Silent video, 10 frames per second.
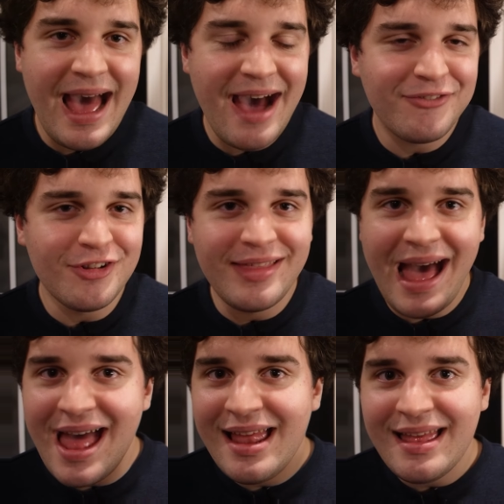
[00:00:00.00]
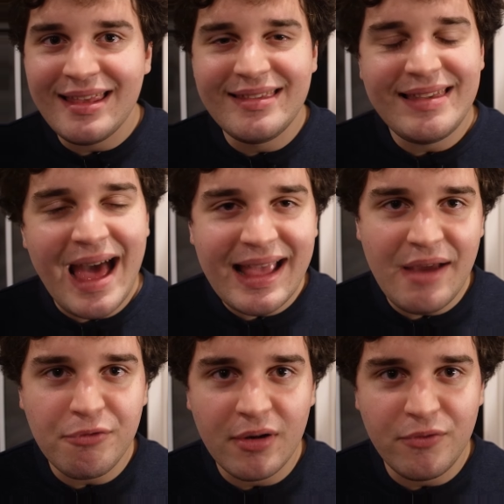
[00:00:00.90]
After that, Zac
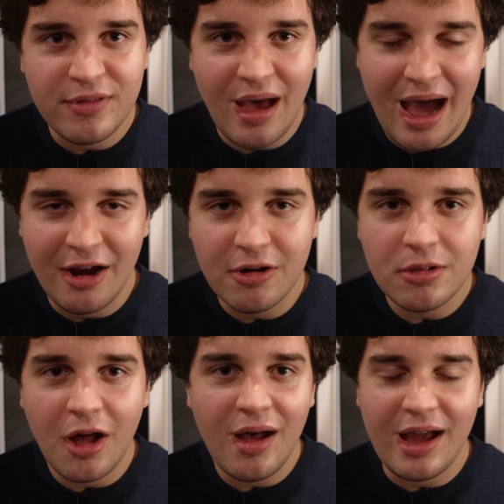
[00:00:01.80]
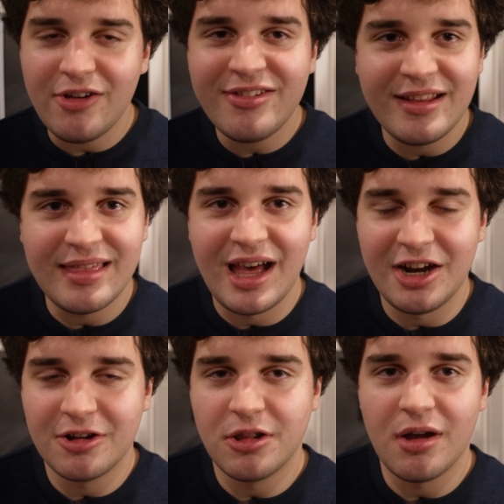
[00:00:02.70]
Efron for the Iron Claw, I just think the
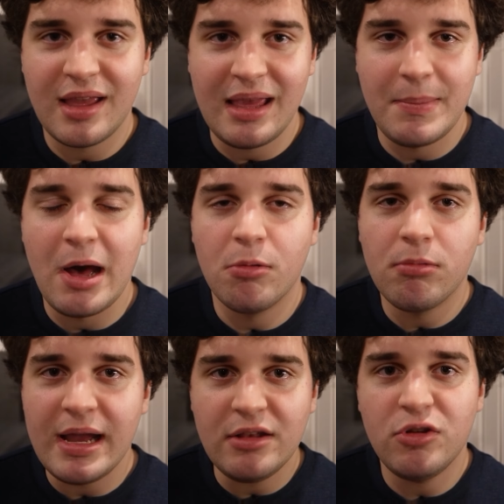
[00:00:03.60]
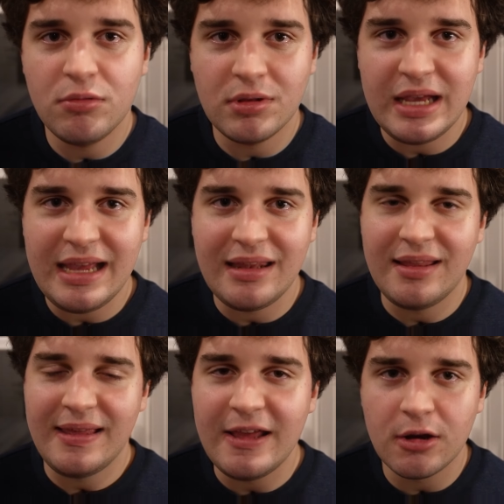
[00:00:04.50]
Iron Claw came out way too late in
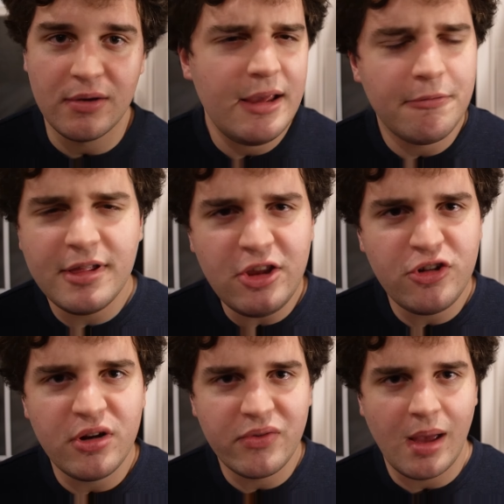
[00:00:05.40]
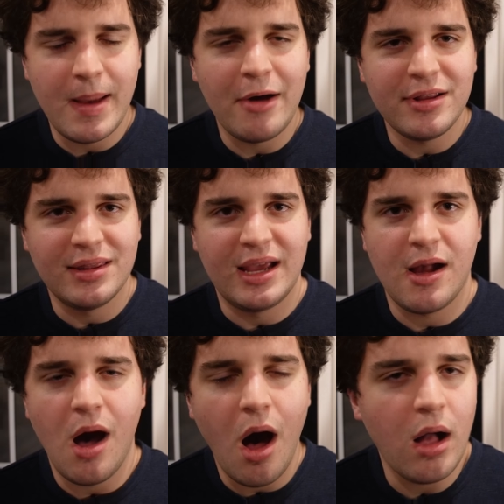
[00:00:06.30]
the year. It really should have come out in like
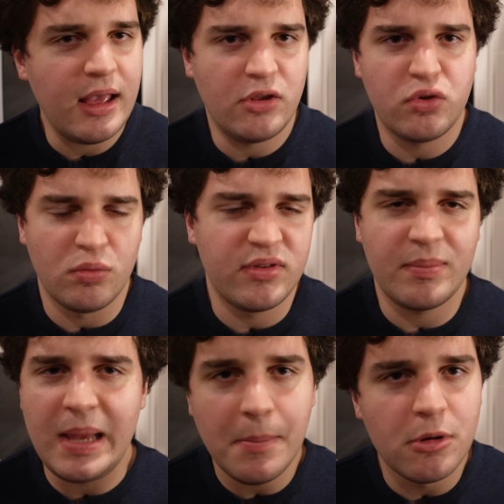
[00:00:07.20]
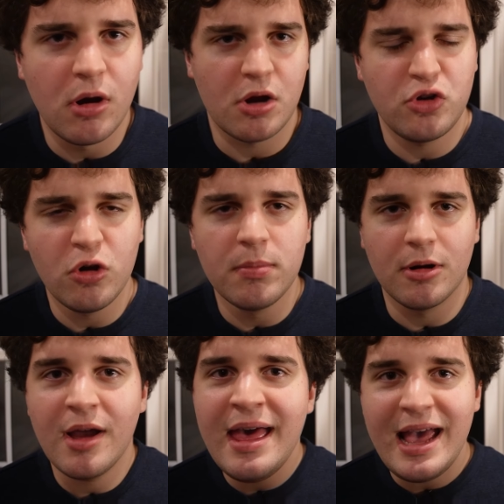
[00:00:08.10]
August or September, or
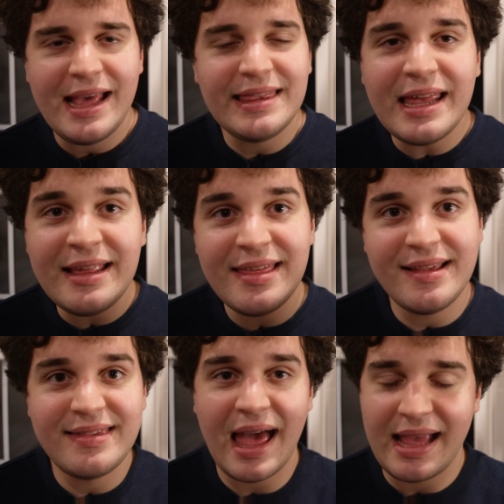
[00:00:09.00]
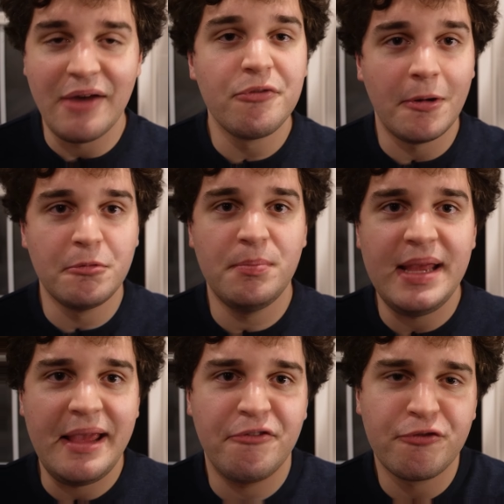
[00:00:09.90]
October, and then I think Zac Efron would
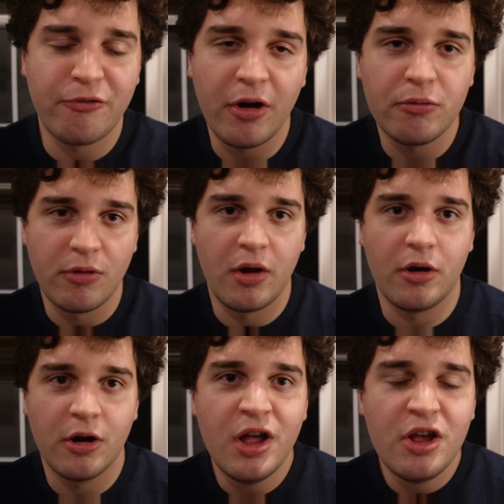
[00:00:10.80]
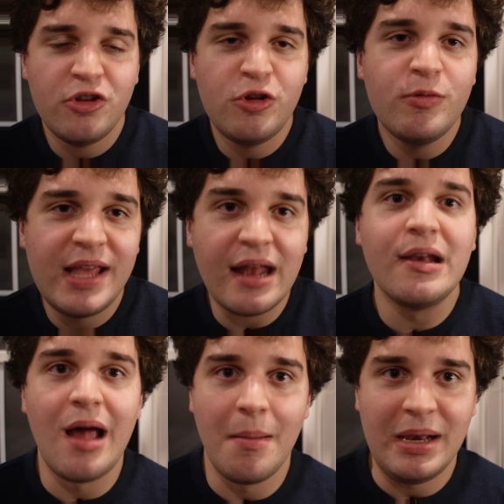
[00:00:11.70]
be a front runner to get
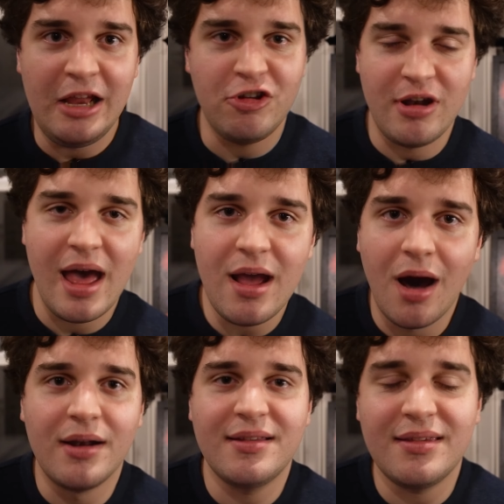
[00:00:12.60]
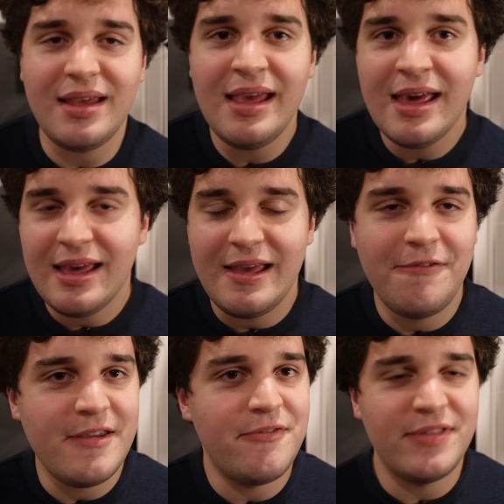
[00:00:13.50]
a nomination. I honestly,
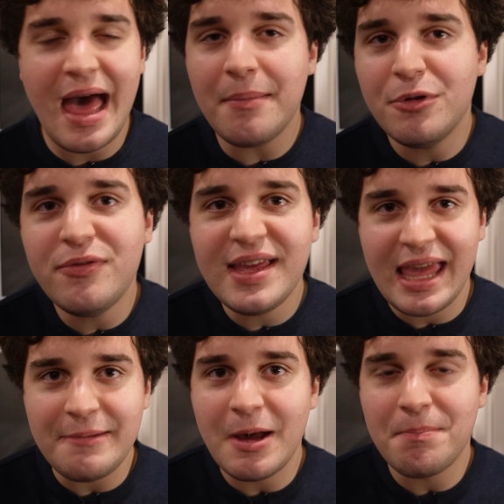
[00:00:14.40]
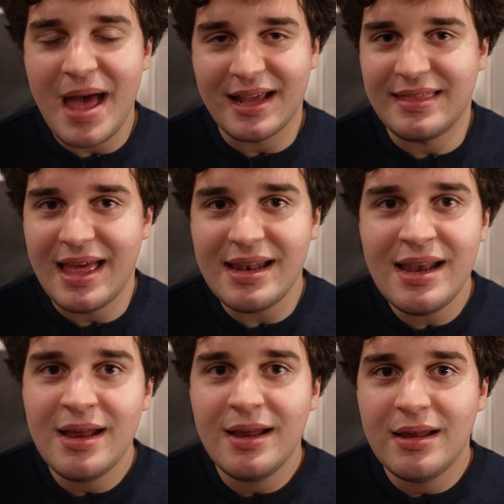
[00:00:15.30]
if, if that movie came out back
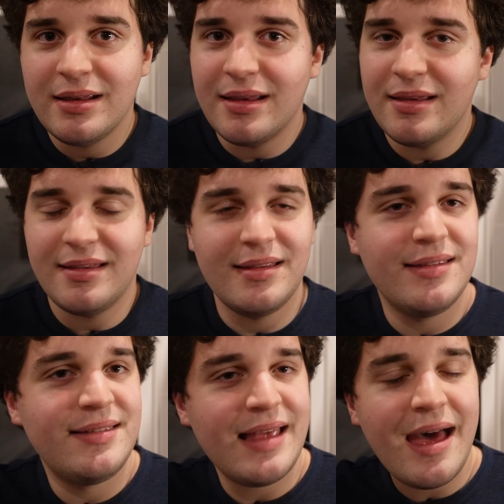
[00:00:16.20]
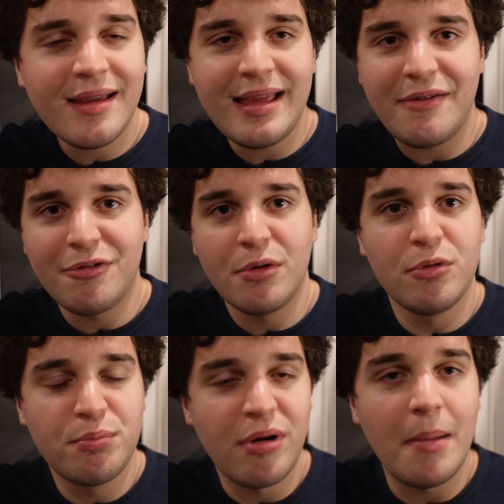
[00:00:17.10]
then, Zac Efron
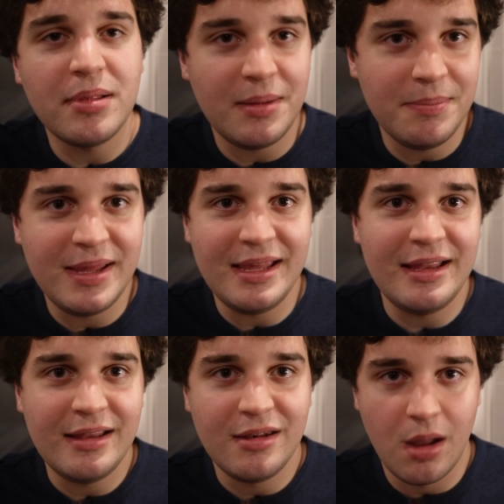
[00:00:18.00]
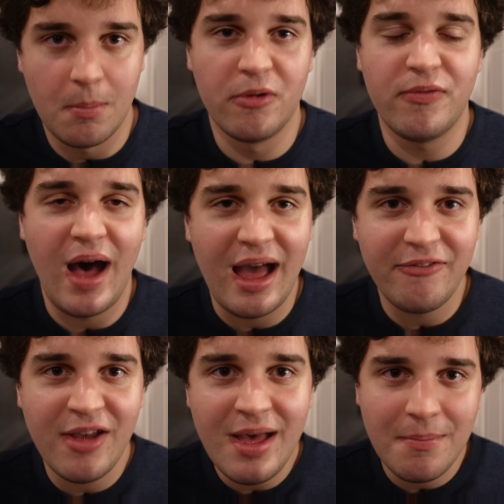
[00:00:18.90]
would probably be number
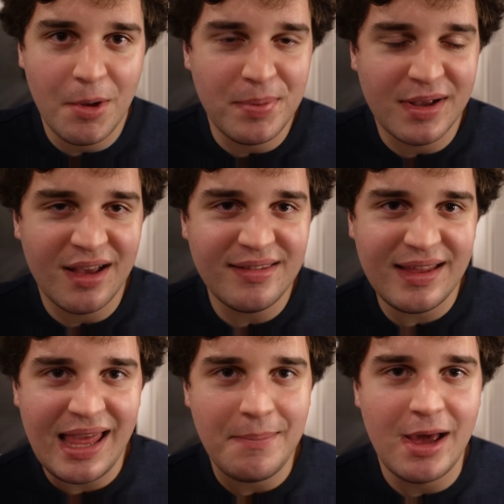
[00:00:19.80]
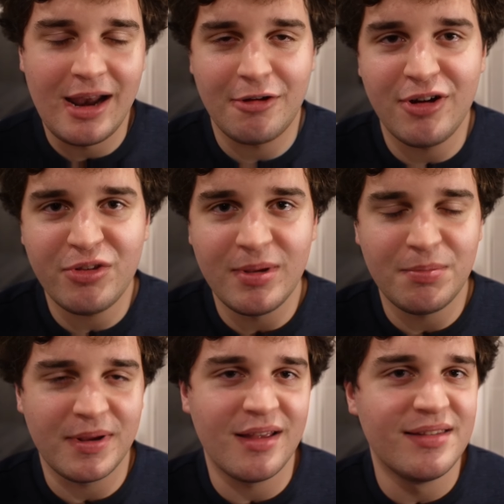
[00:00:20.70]
five, but because it came out at Christmas,
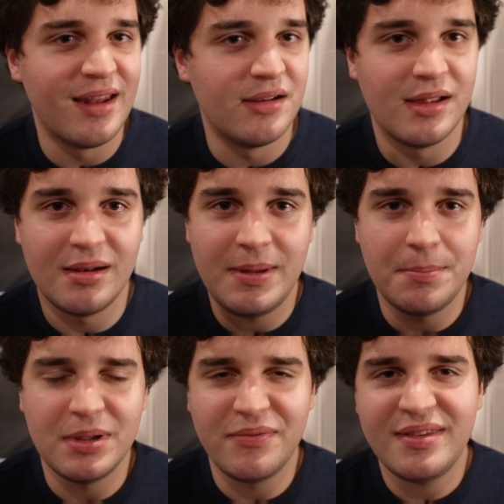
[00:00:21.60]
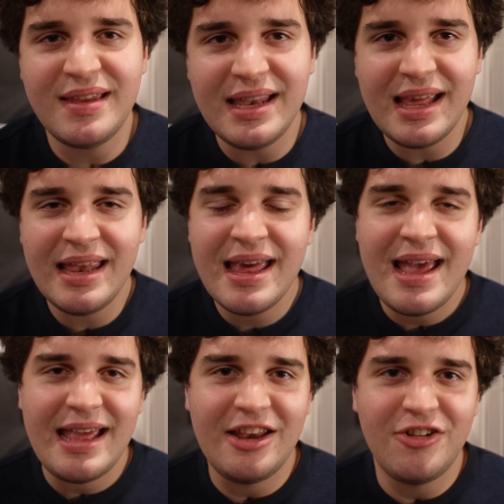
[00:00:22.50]
because not a lot of people have seen it,
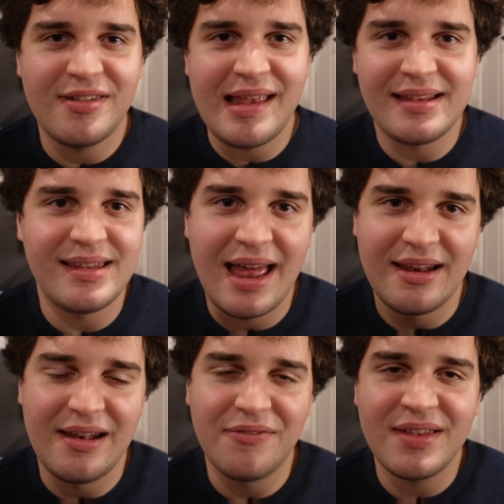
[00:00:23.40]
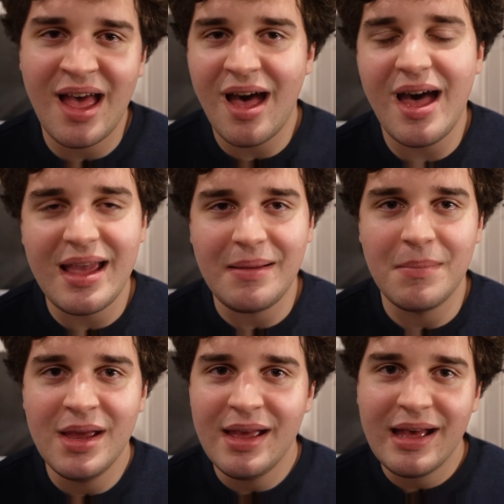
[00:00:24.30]
and it just hasn't had enough
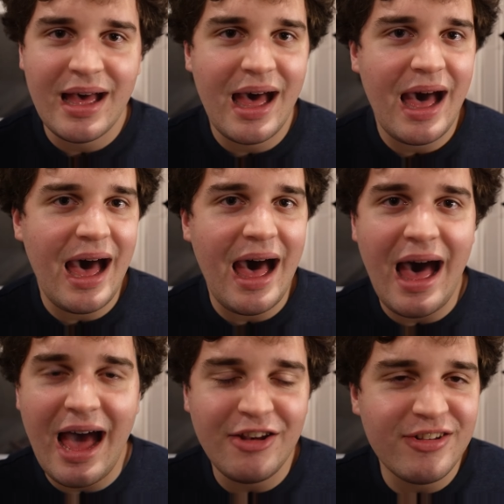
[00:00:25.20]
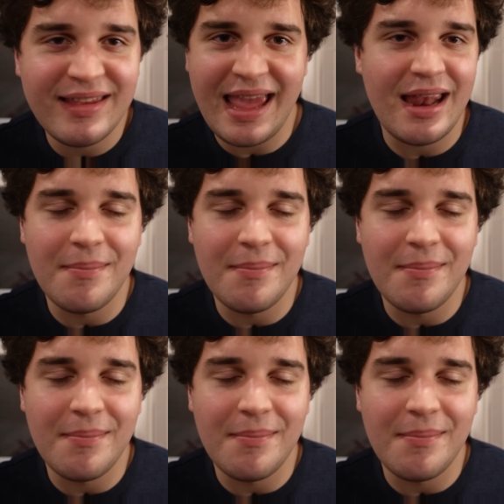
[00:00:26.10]
time I just can't